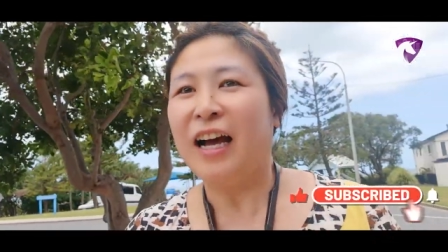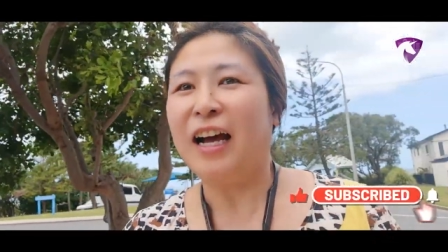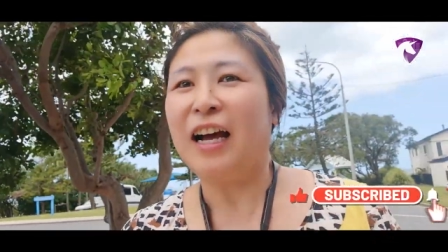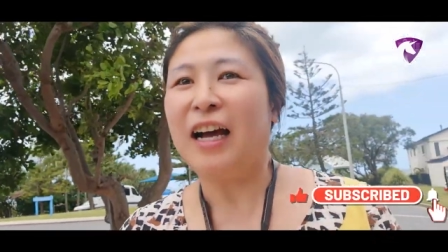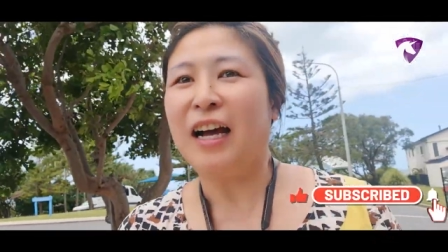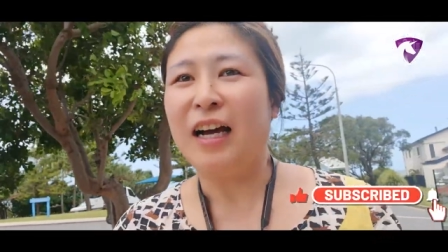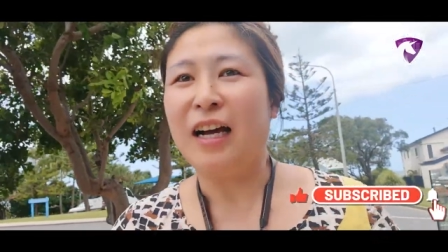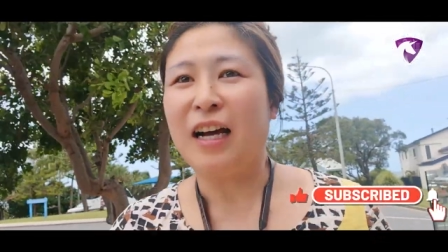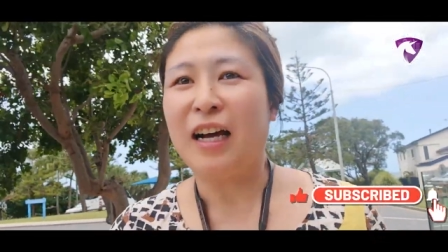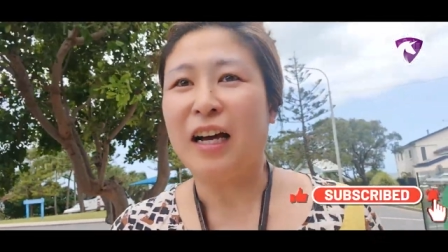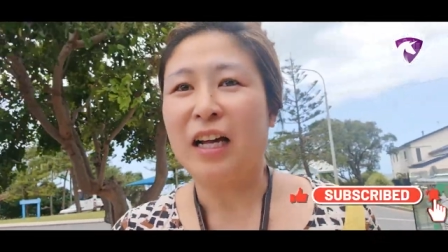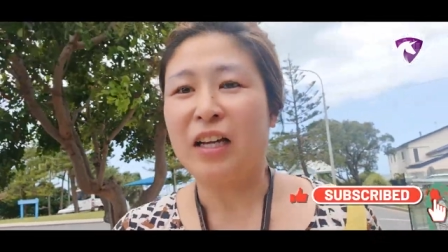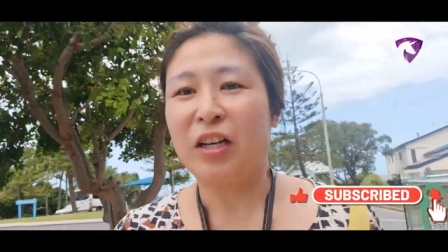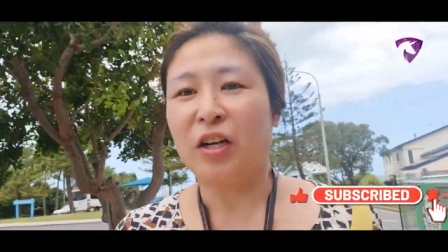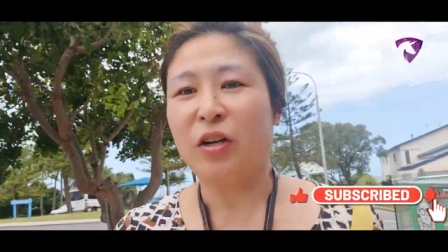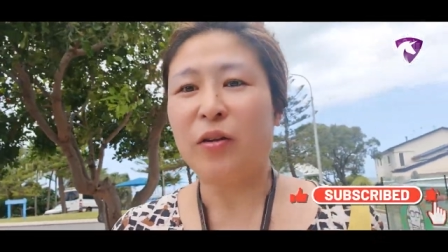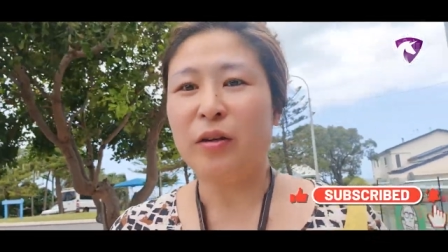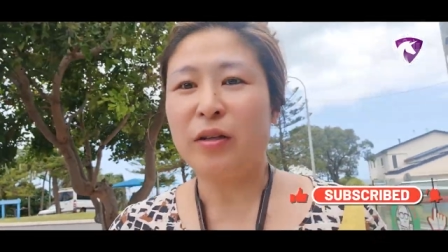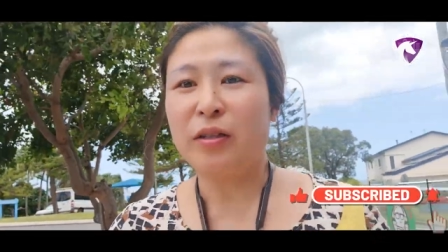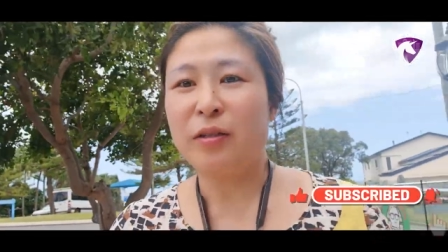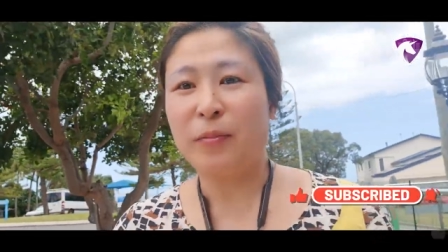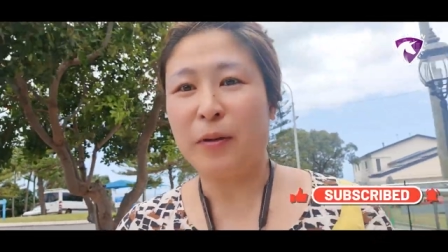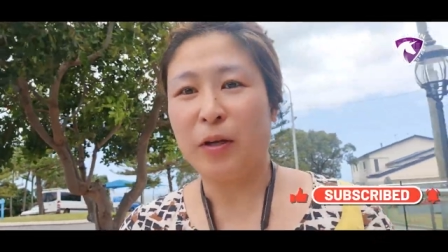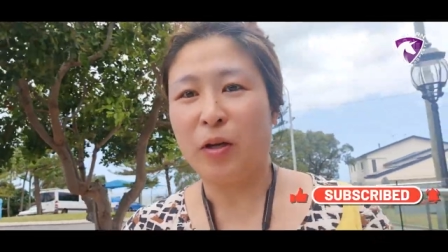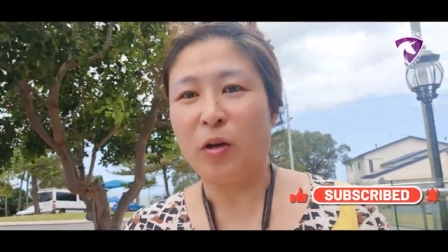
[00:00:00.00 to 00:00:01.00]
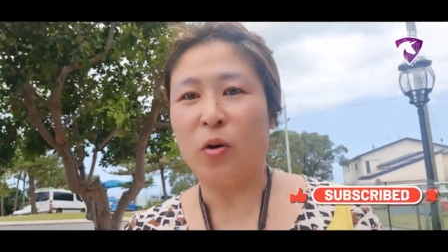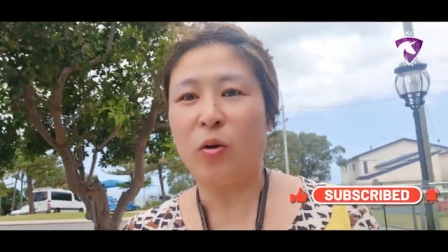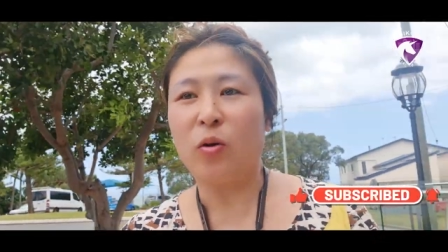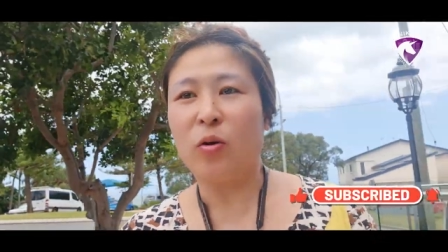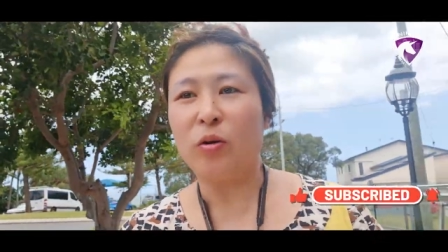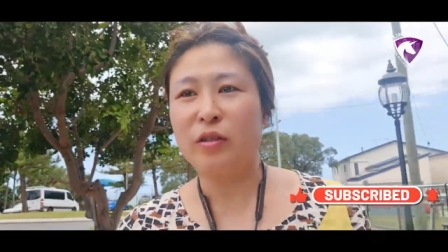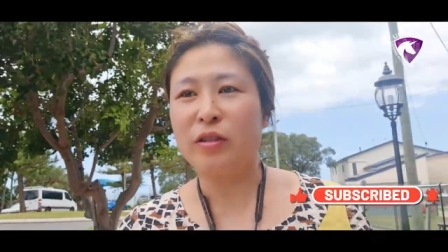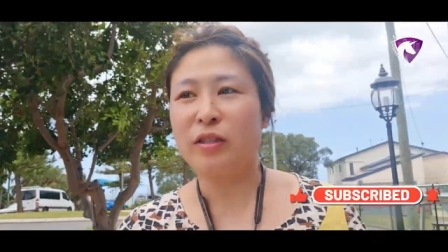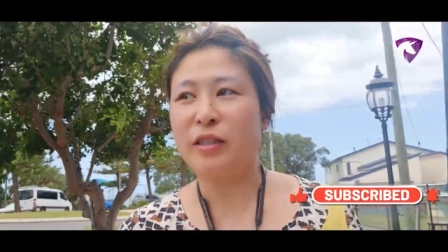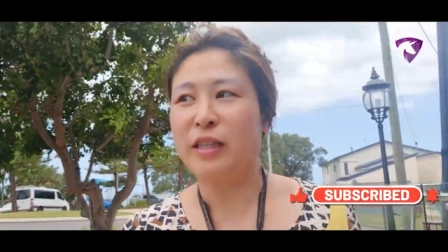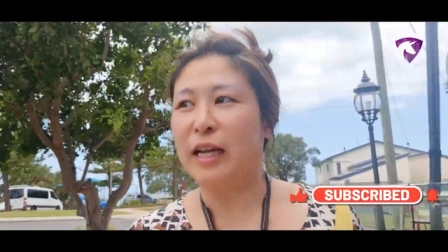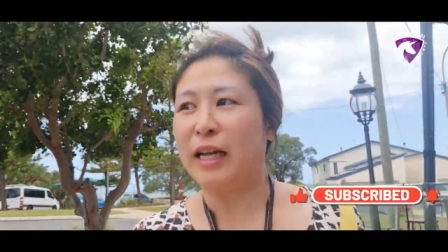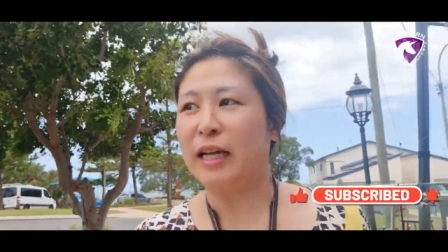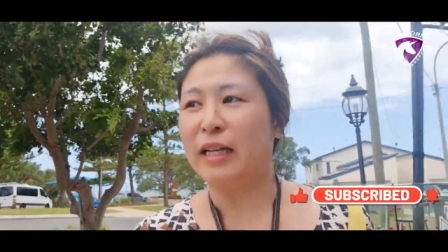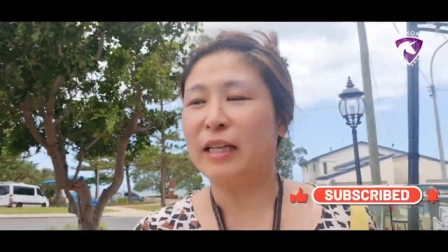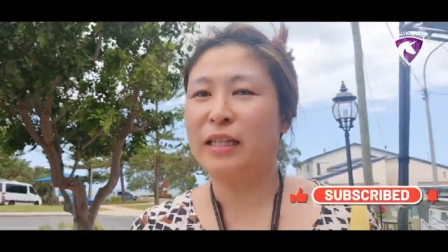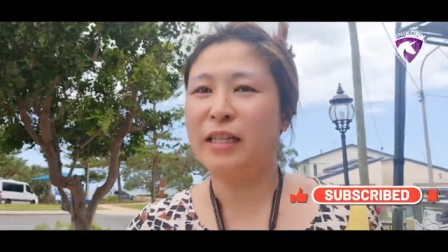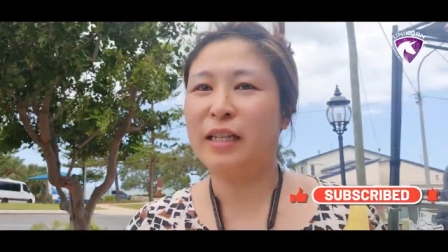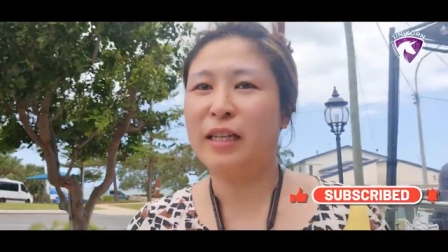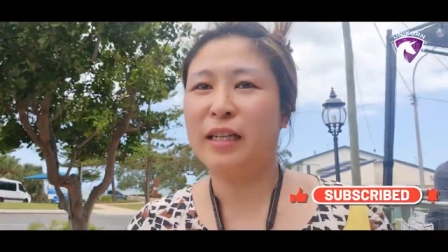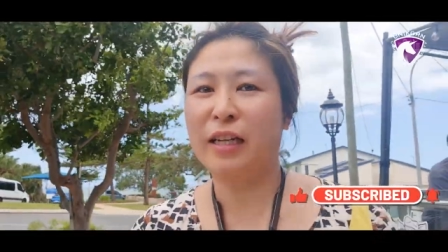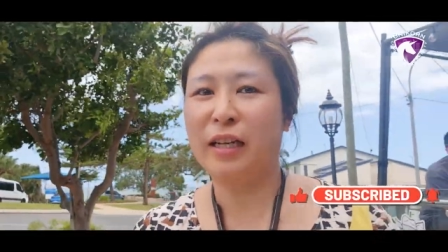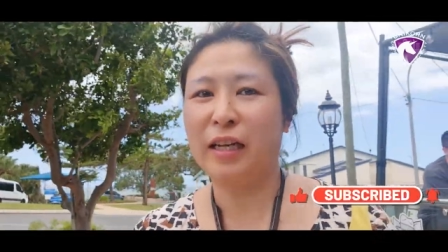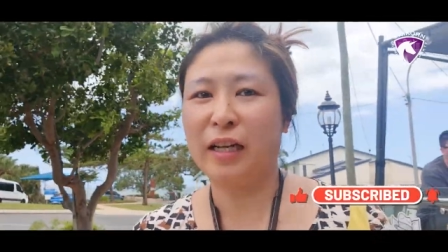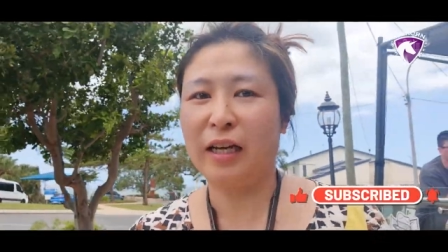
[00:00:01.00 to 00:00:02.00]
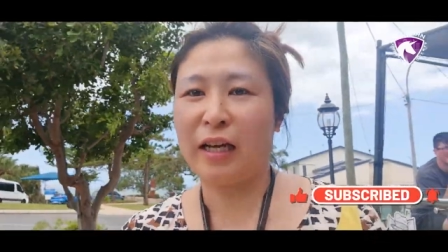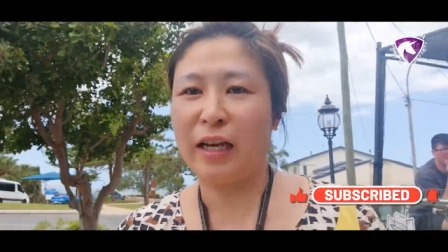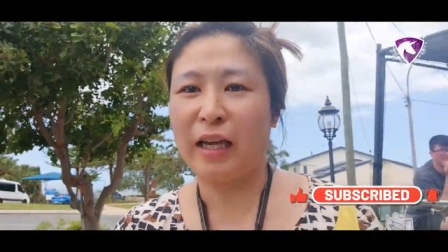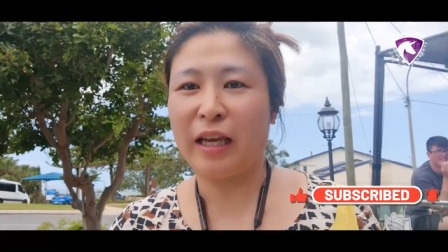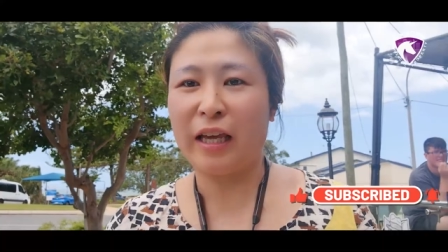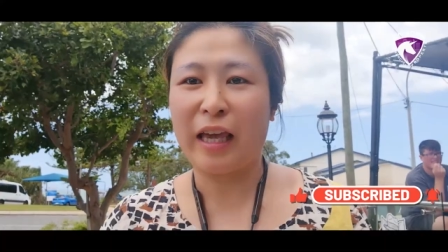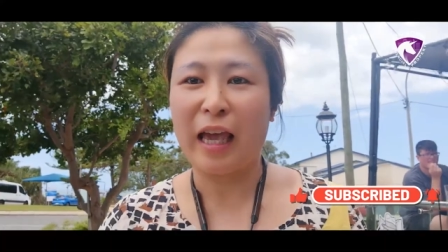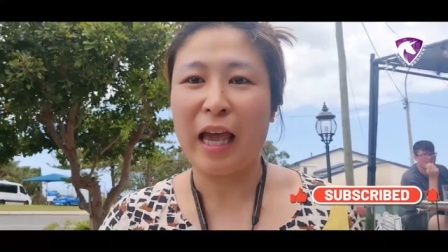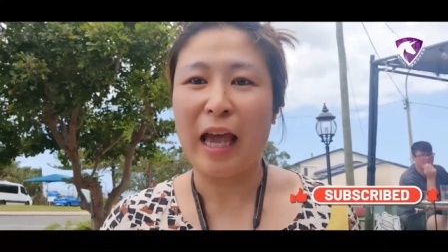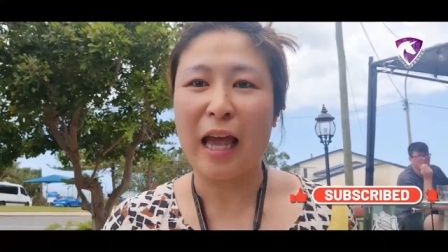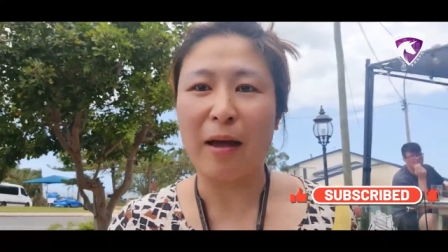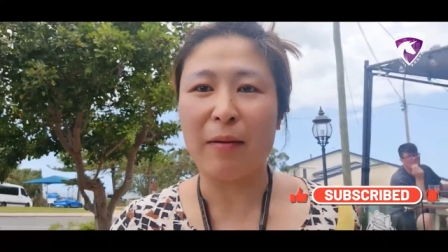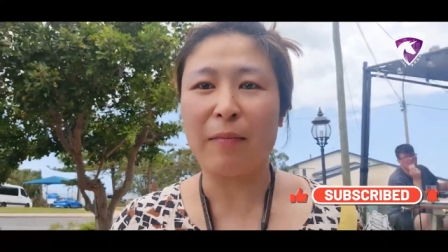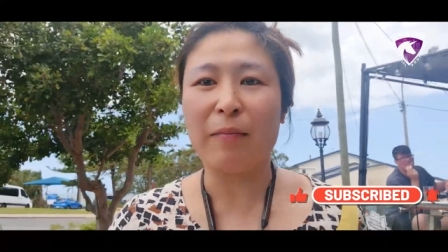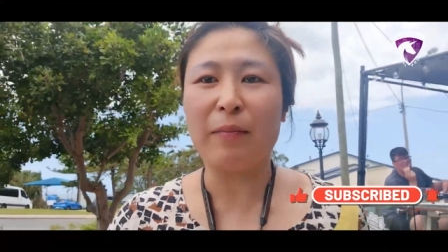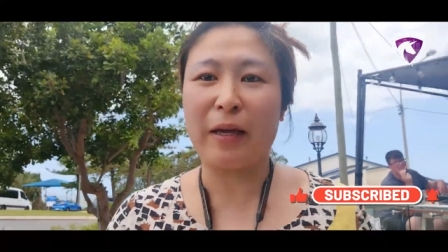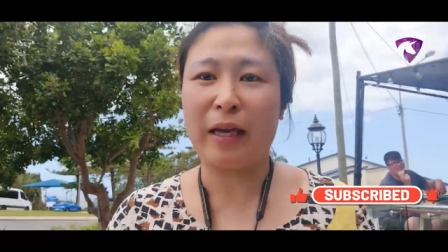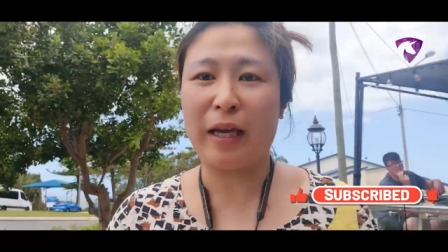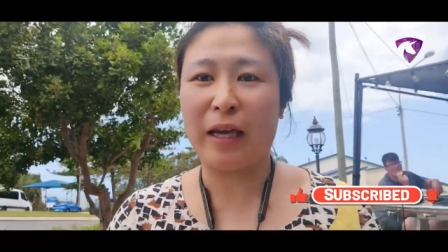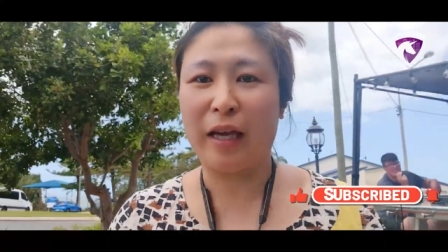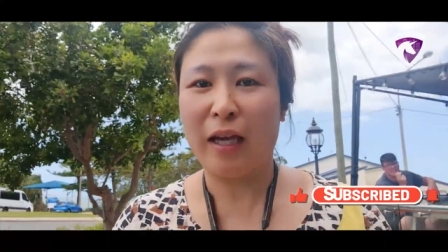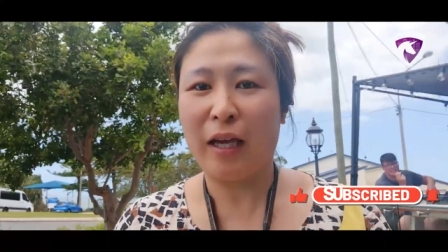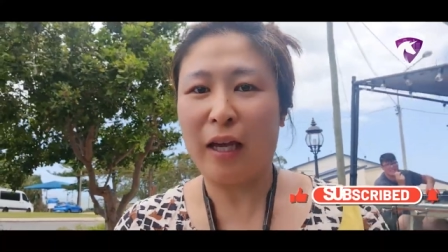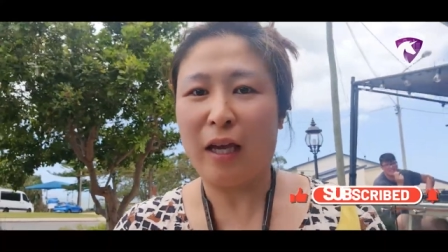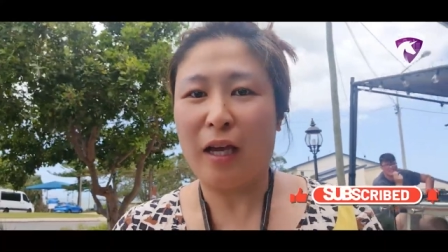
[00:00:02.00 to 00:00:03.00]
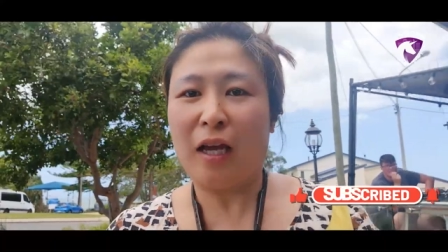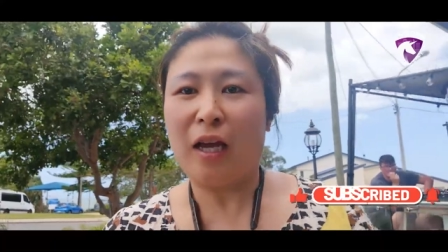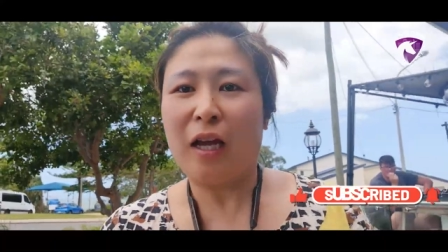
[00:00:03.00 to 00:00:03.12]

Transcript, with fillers: uh, I know it's because that it can be